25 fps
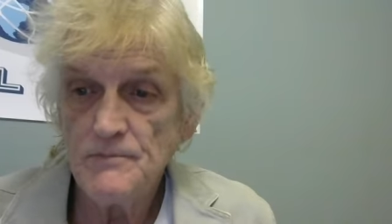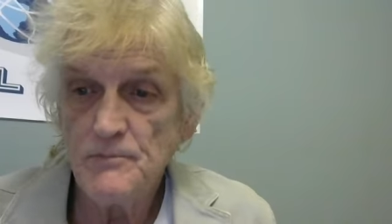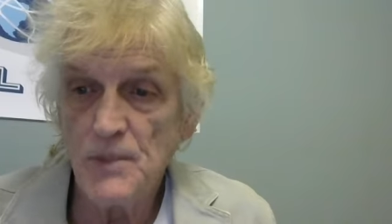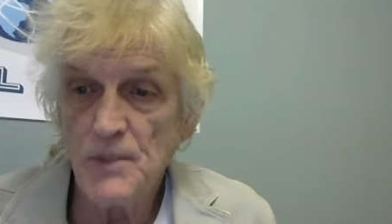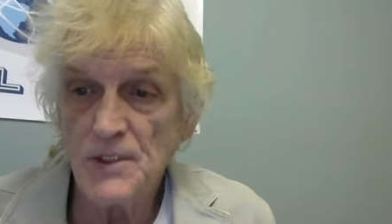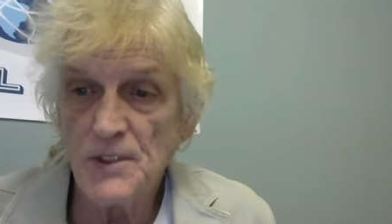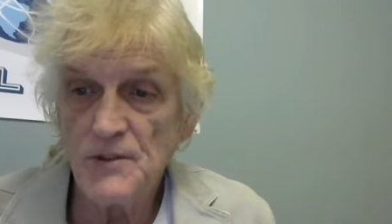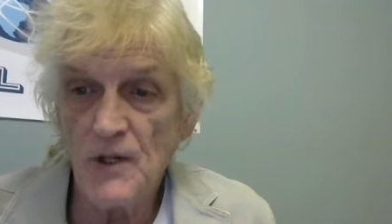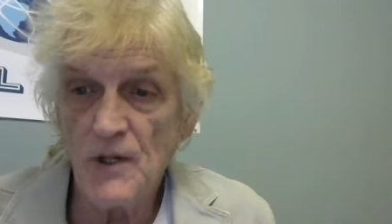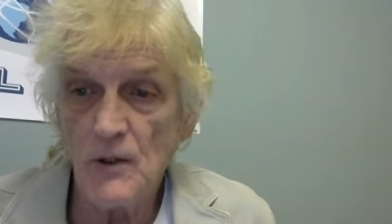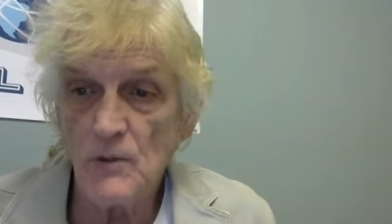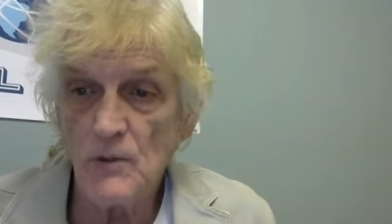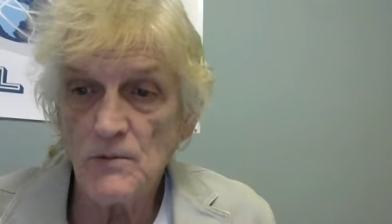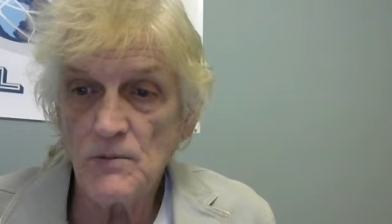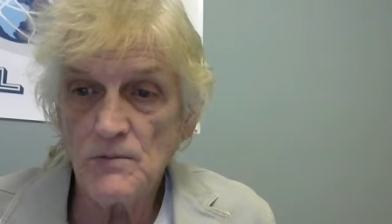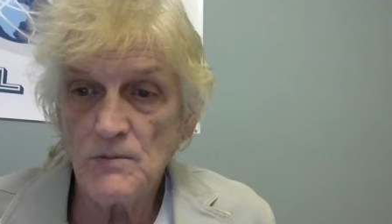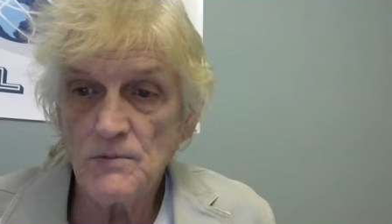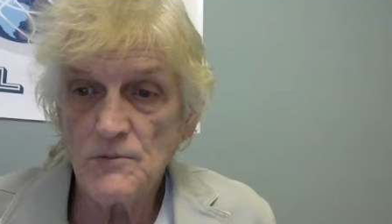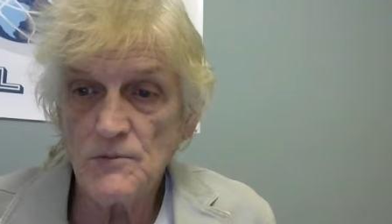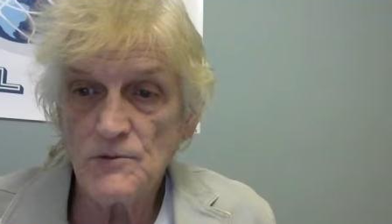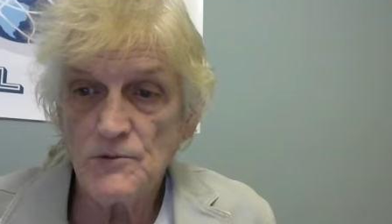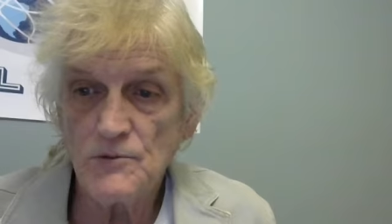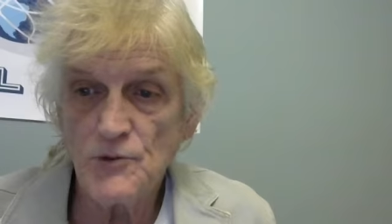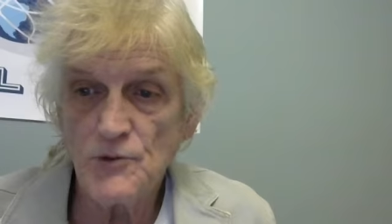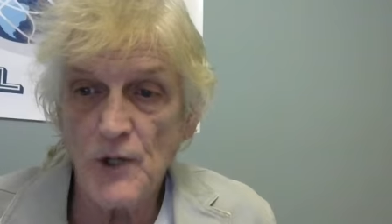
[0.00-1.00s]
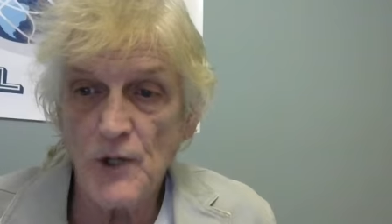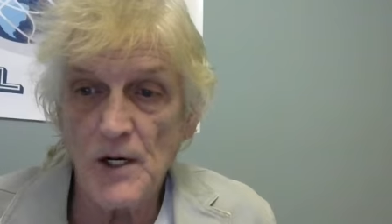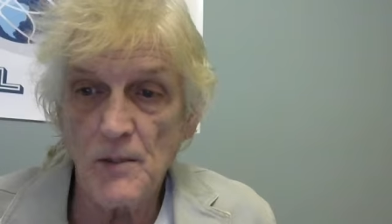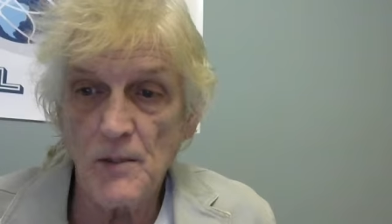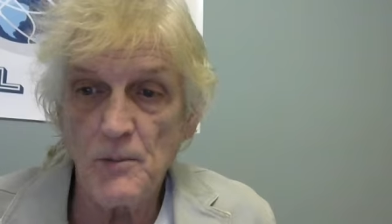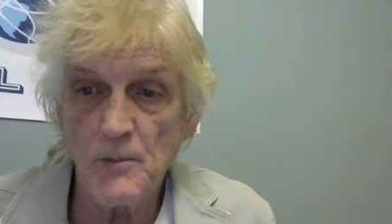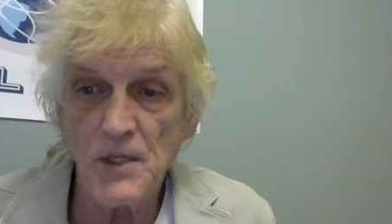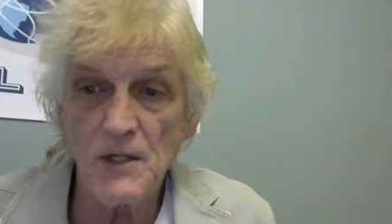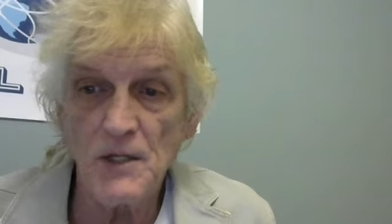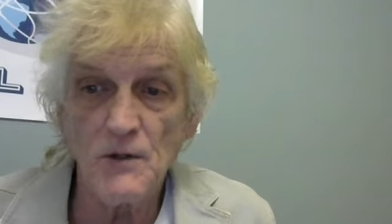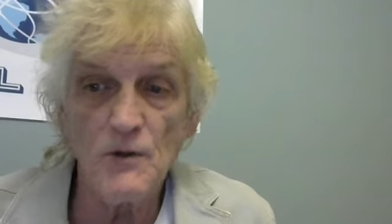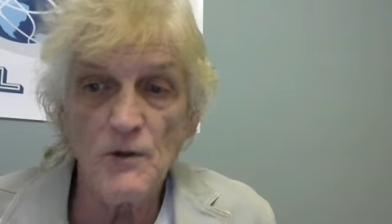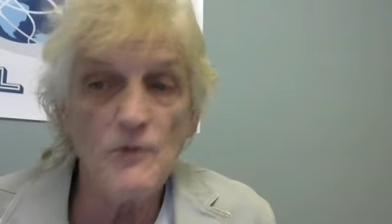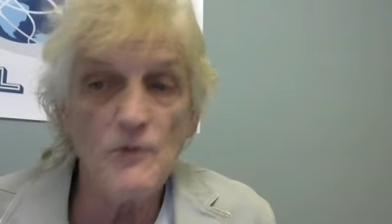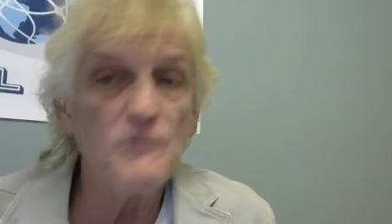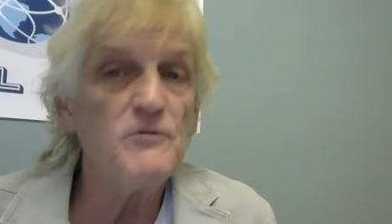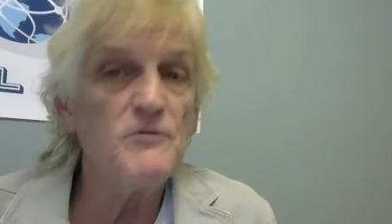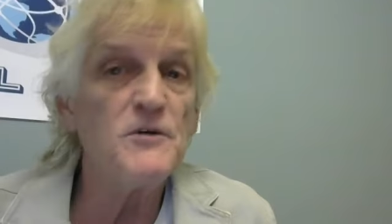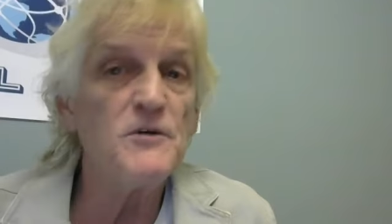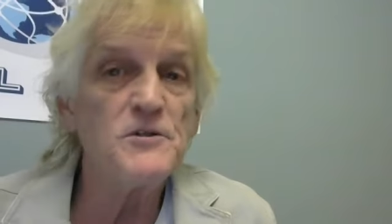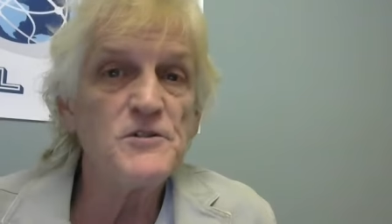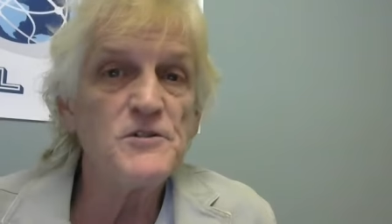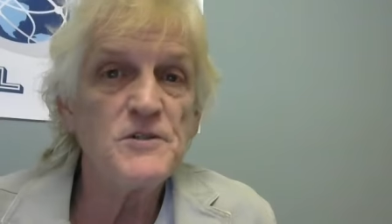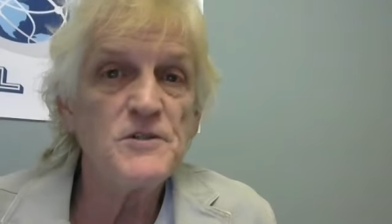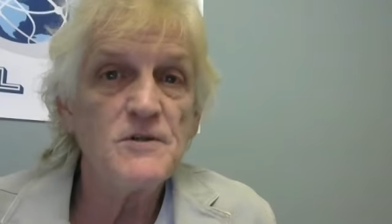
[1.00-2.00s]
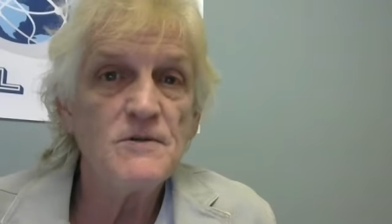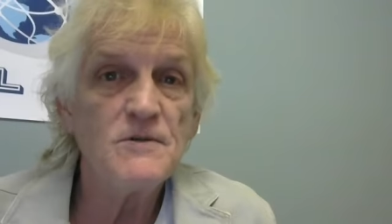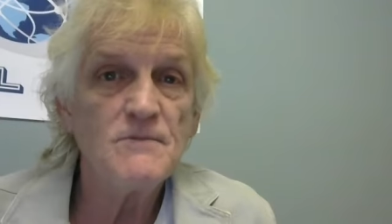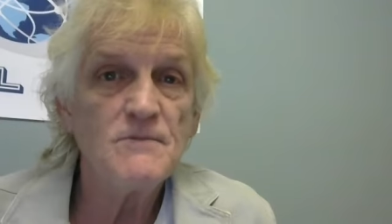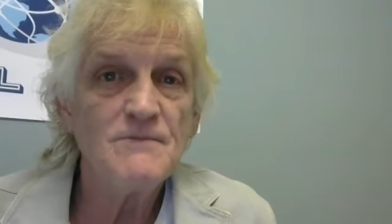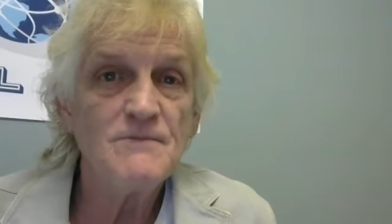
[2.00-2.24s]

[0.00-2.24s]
but don't try to be a doofus.